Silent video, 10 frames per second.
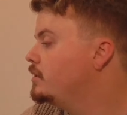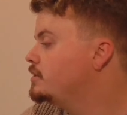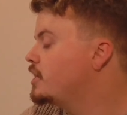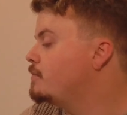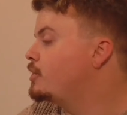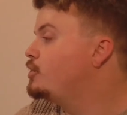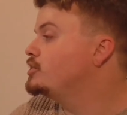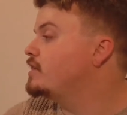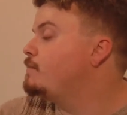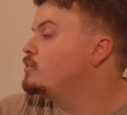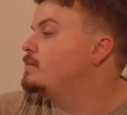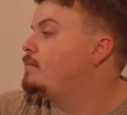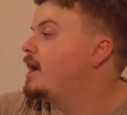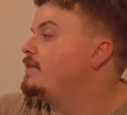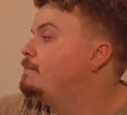So because I've
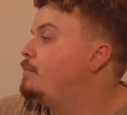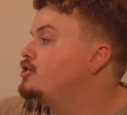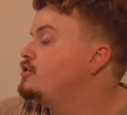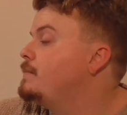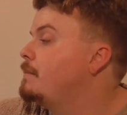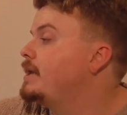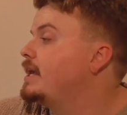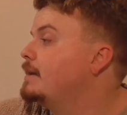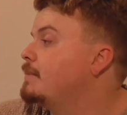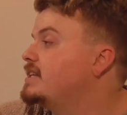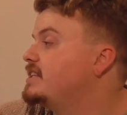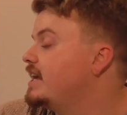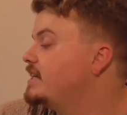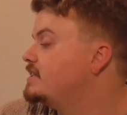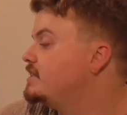multiplied the bottom number here by
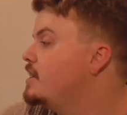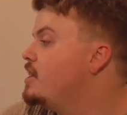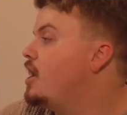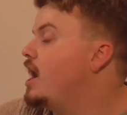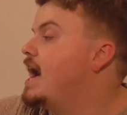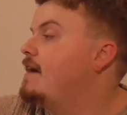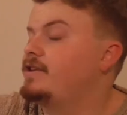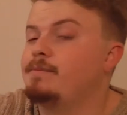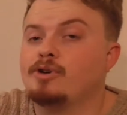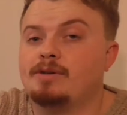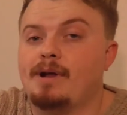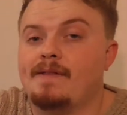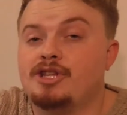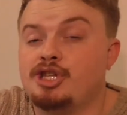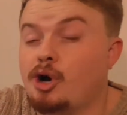6, I have to
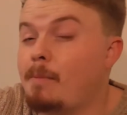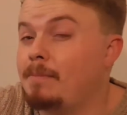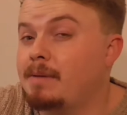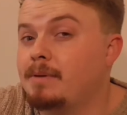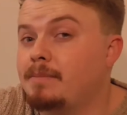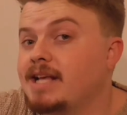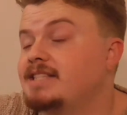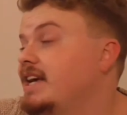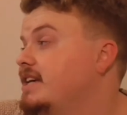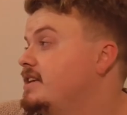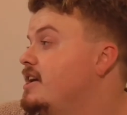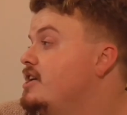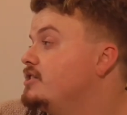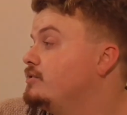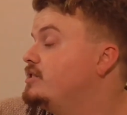multiply the top number by 6.
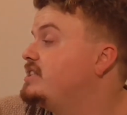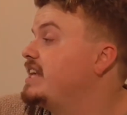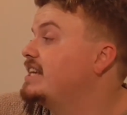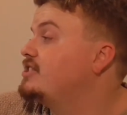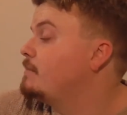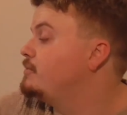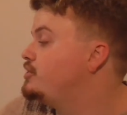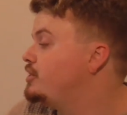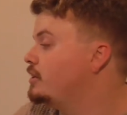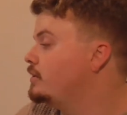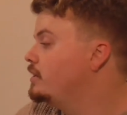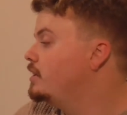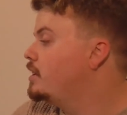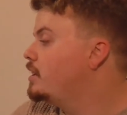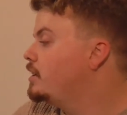So 6 times 2
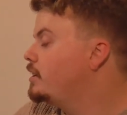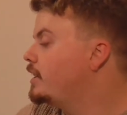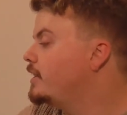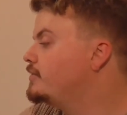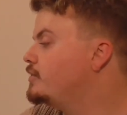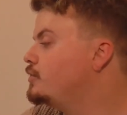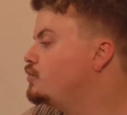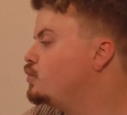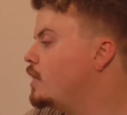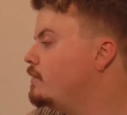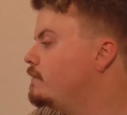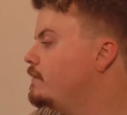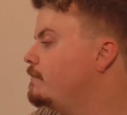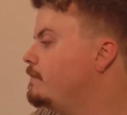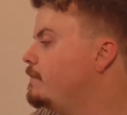is 12.
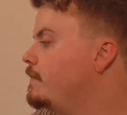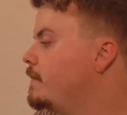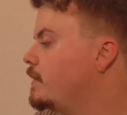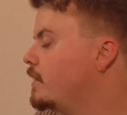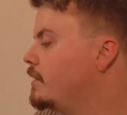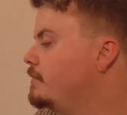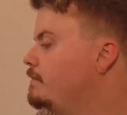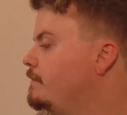Okay?